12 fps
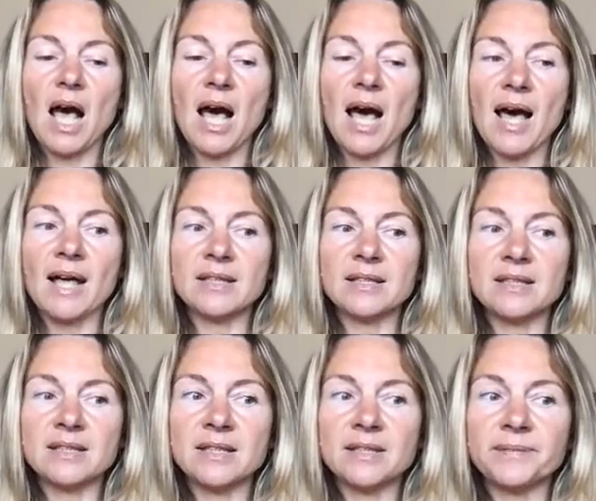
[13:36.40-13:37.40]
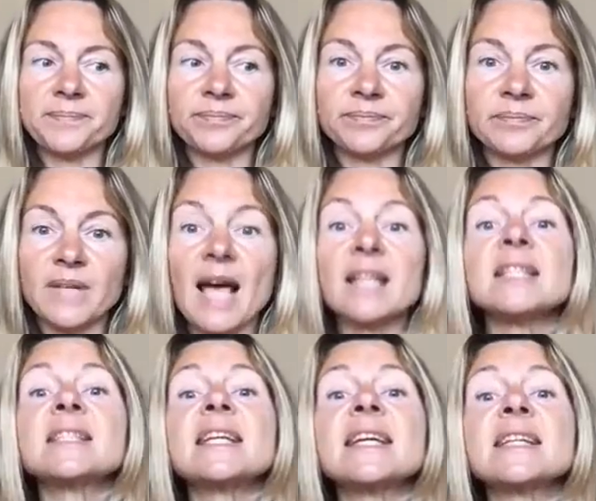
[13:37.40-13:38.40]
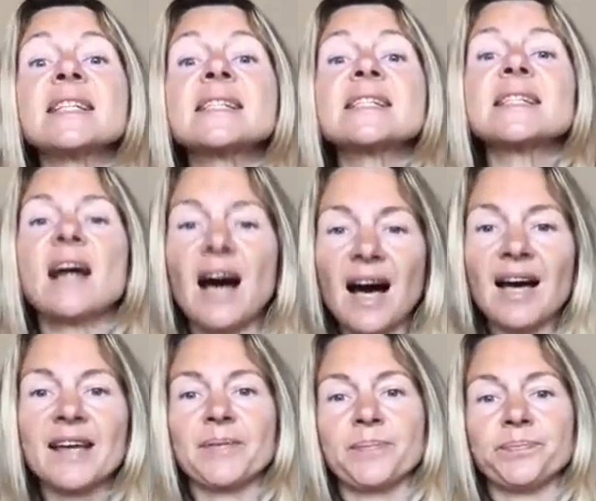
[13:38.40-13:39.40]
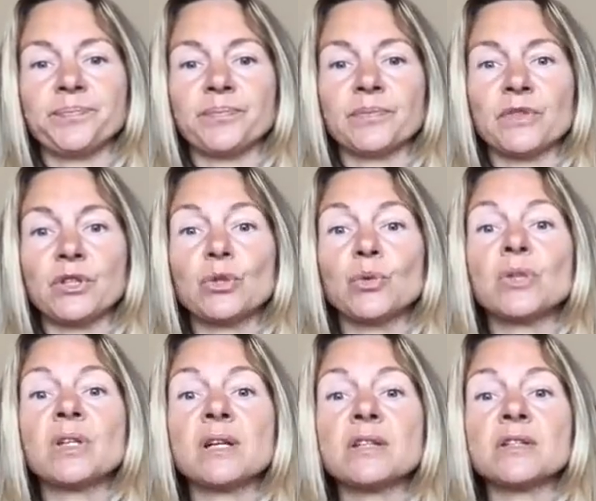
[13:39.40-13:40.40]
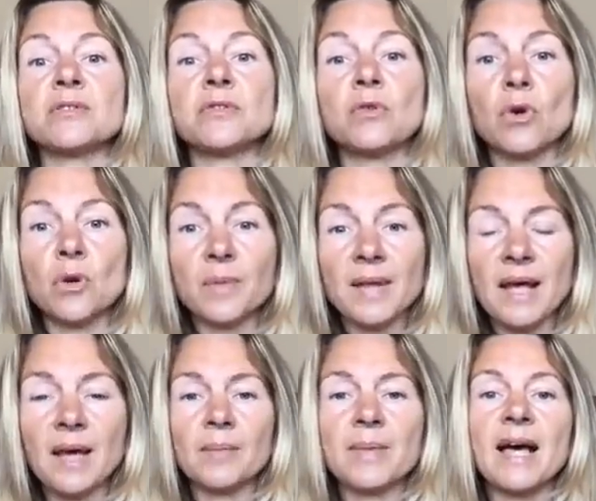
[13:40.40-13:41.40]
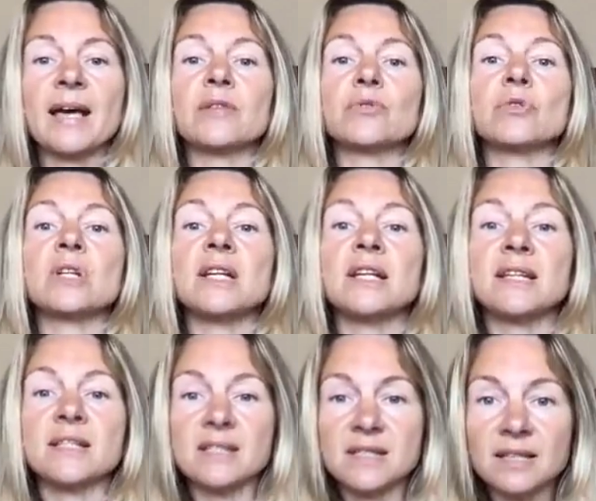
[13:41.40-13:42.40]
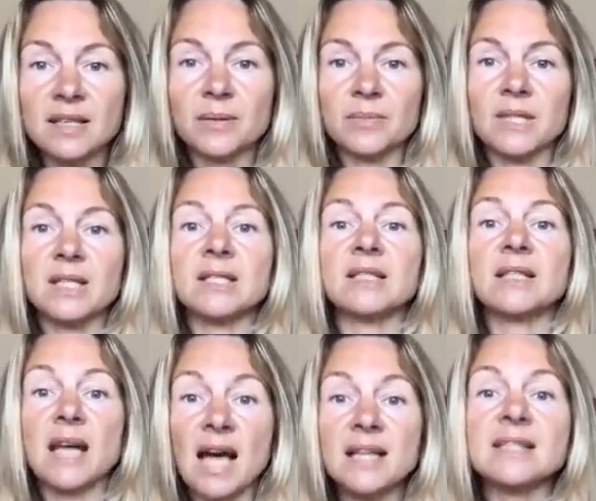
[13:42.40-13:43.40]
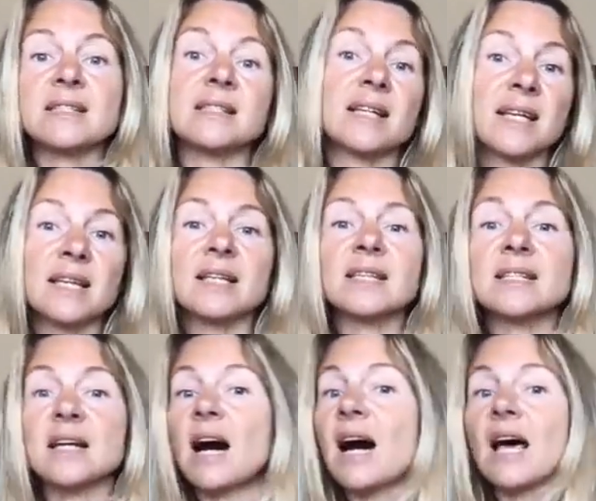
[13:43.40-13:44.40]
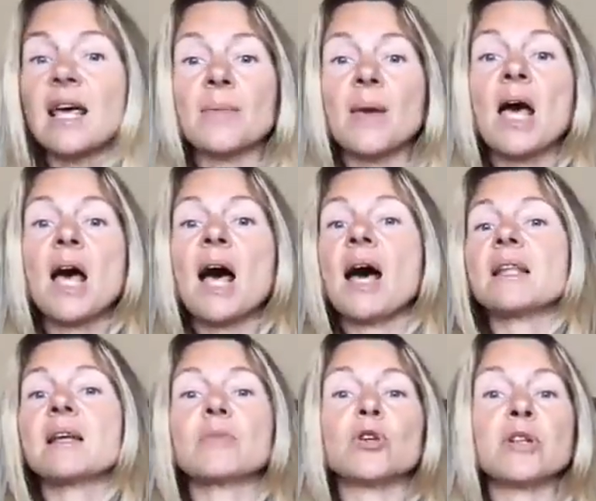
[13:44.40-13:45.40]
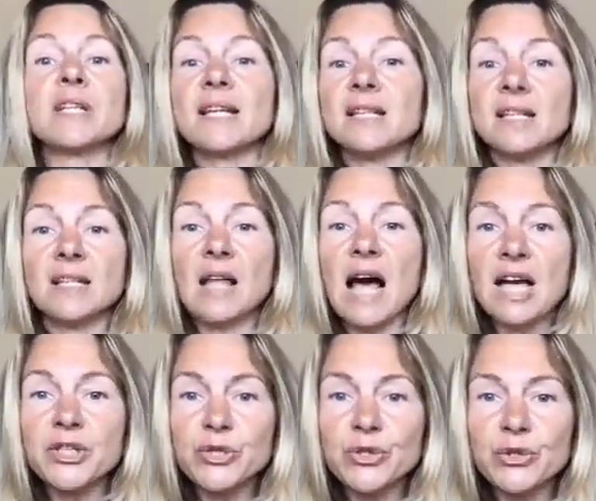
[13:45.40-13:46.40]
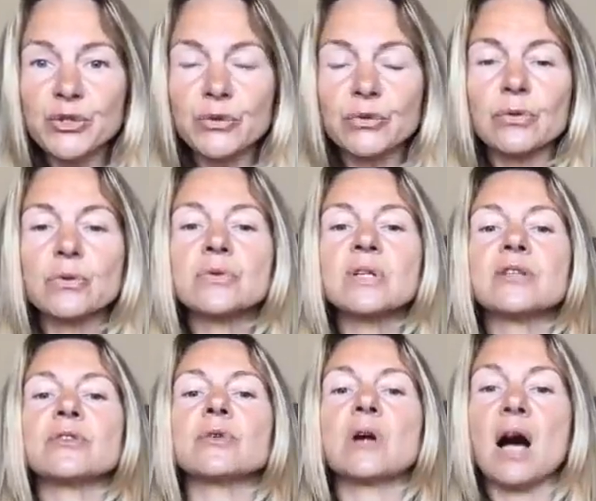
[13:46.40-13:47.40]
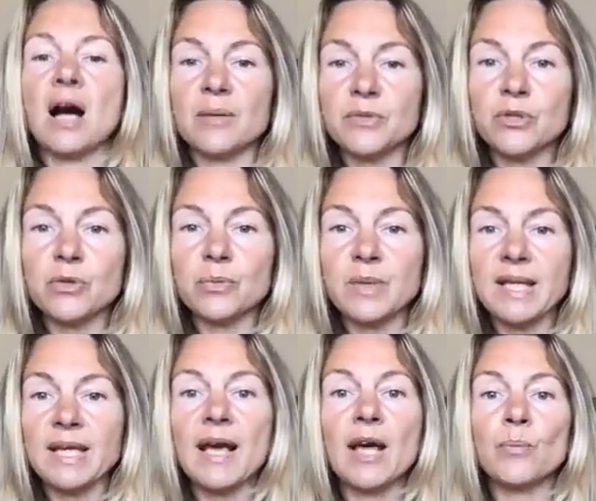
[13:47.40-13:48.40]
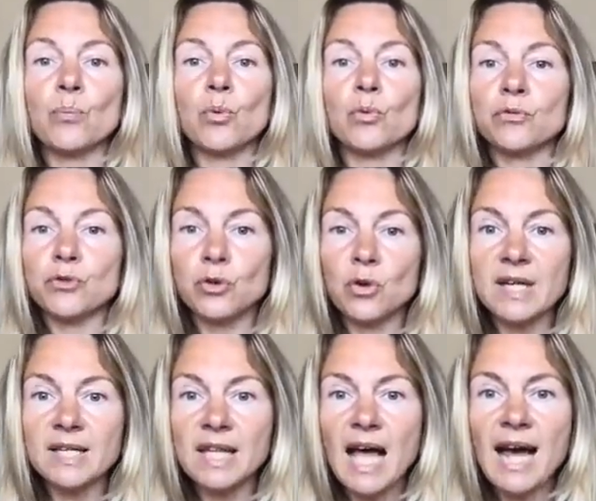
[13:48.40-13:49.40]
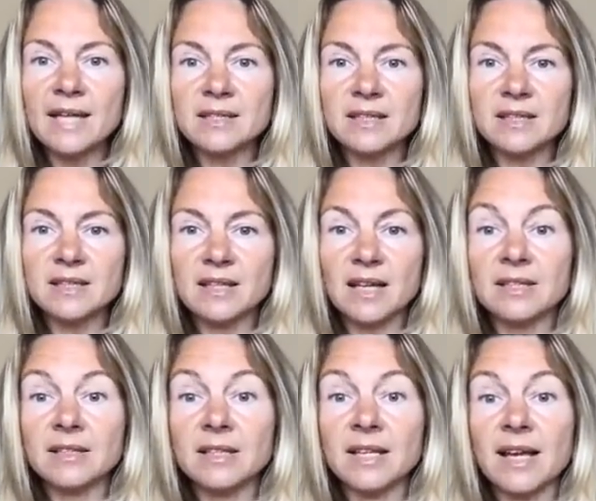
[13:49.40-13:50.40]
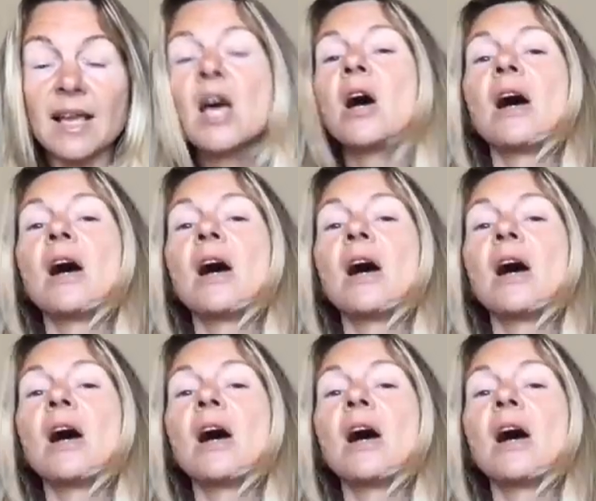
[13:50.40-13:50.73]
And it takes time to transform them and release them. It does take time. And I'm not gonna lie to you that you come to me and poof, you're enlightened another day.